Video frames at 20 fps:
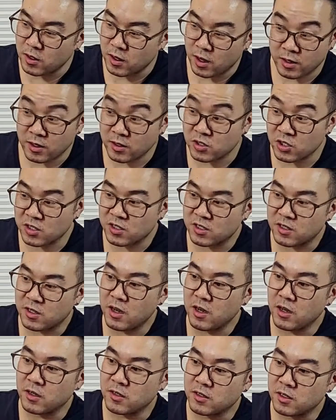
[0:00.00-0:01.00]
and it just
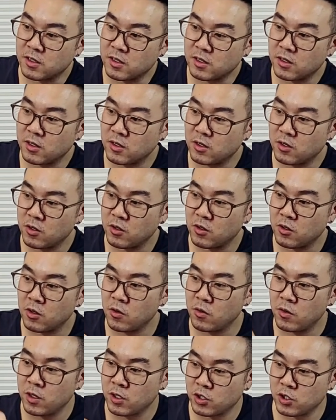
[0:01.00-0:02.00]
stays.
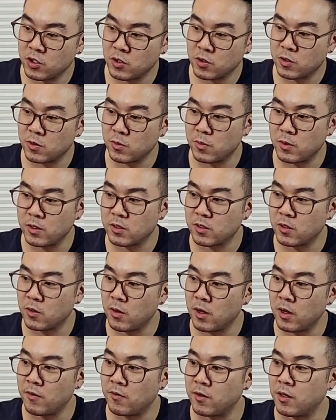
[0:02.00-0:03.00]
No issues
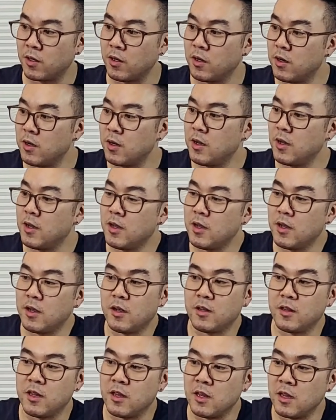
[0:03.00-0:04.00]
whatsoever.
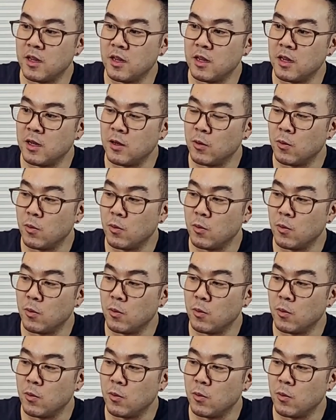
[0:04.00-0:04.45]
The